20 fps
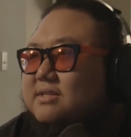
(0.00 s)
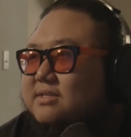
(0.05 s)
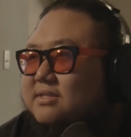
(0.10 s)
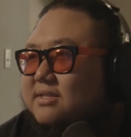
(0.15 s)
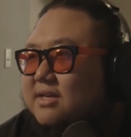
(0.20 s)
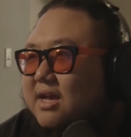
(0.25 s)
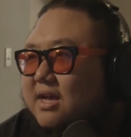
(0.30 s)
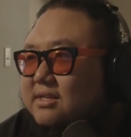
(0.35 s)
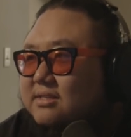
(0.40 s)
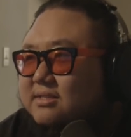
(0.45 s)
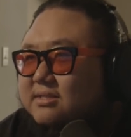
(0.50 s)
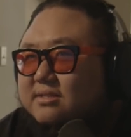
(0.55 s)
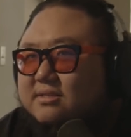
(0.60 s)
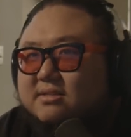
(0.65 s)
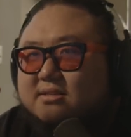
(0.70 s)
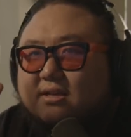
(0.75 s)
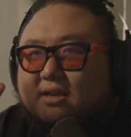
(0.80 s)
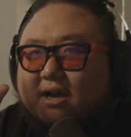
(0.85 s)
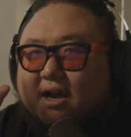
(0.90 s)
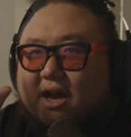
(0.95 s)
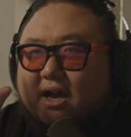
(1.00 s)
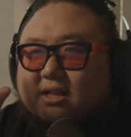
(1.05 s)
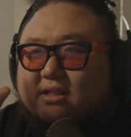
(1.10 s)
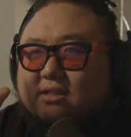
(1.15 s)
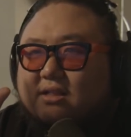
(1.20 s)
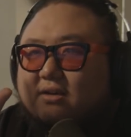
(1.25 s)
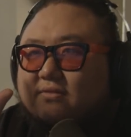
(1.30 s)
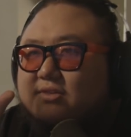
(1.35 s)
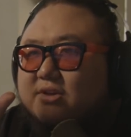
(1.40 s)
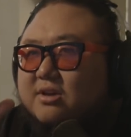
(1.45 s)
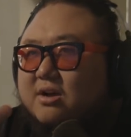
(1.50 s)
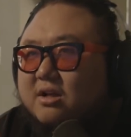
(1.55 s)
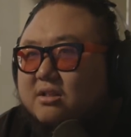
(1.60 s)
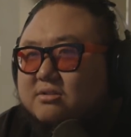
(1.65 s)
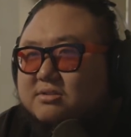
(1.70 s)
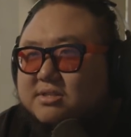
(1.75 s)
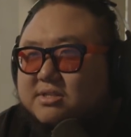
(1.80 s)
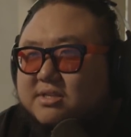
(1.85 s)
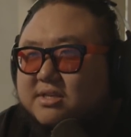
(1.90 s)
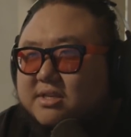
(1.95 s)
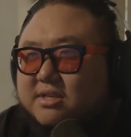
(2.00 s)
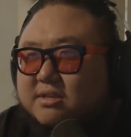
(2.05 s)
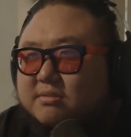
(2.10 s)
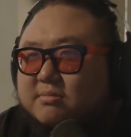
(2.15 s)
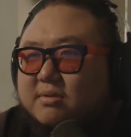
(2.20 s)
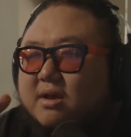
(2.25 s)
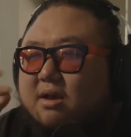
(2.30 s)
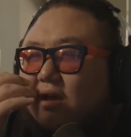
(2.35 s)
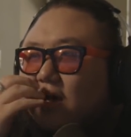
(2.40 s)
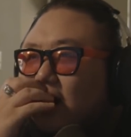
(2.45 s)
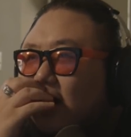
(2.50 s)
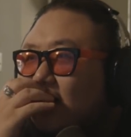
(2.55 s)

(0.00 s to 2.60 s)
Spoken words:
this set. I love the color scheme.